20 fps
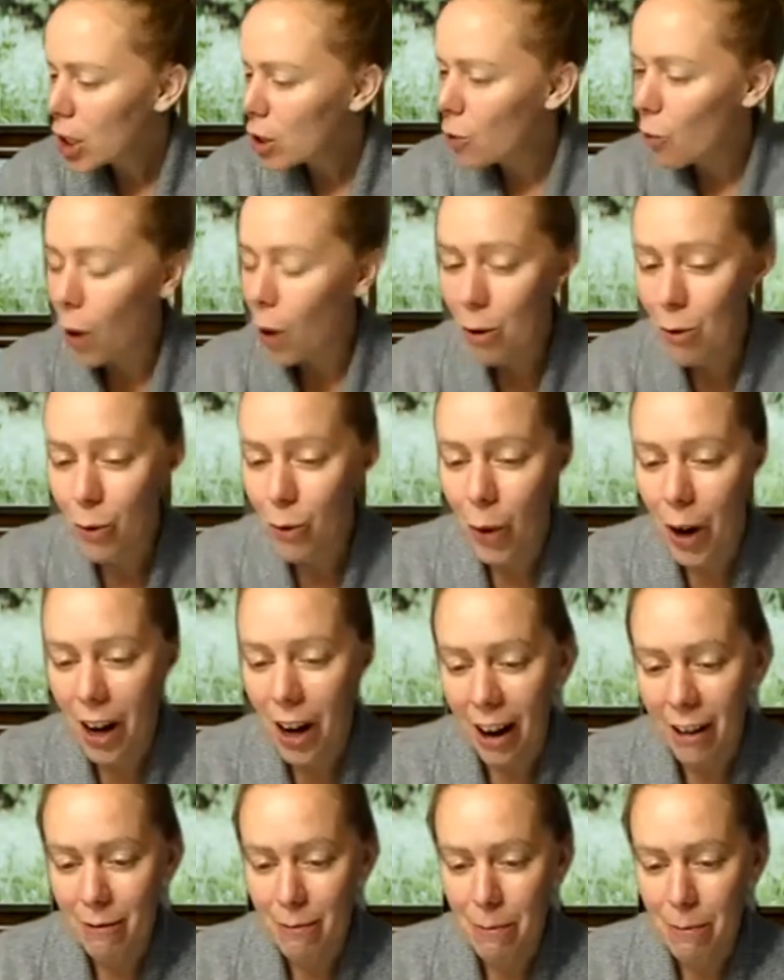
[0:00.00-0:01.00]
What
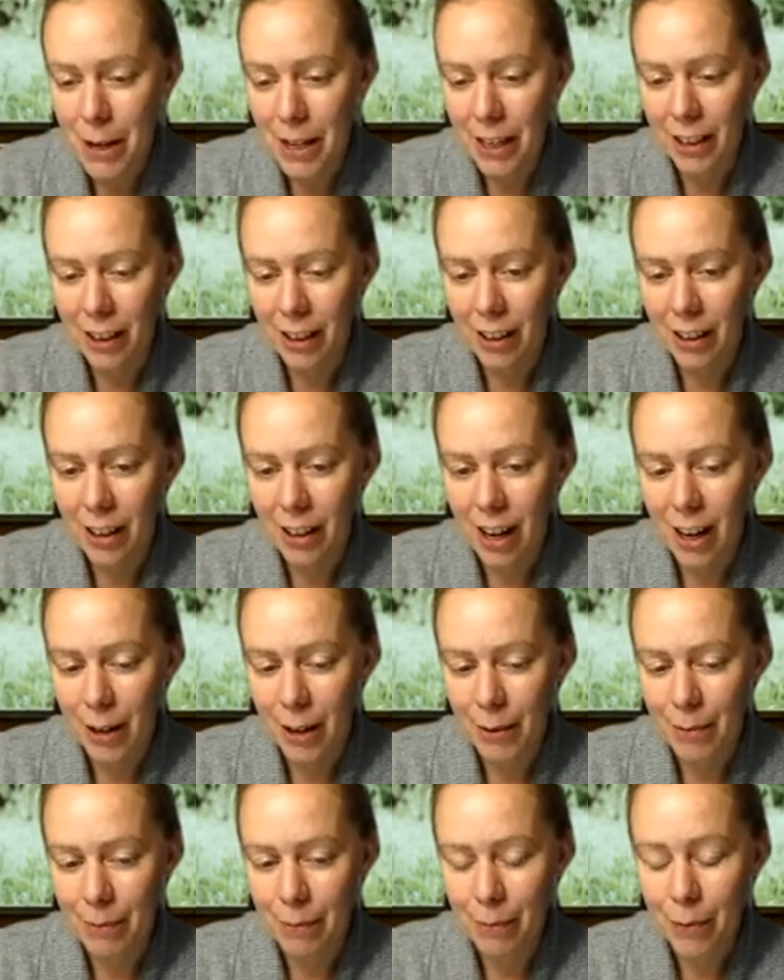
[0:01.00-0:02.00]
I've been
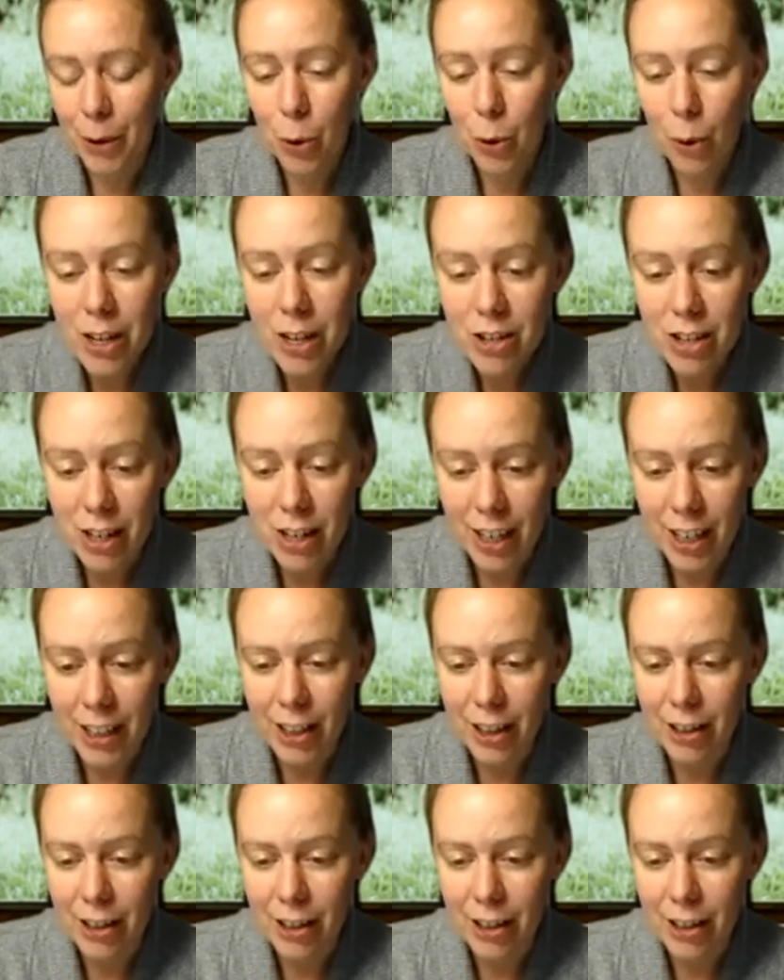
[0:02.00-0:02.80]
questioning,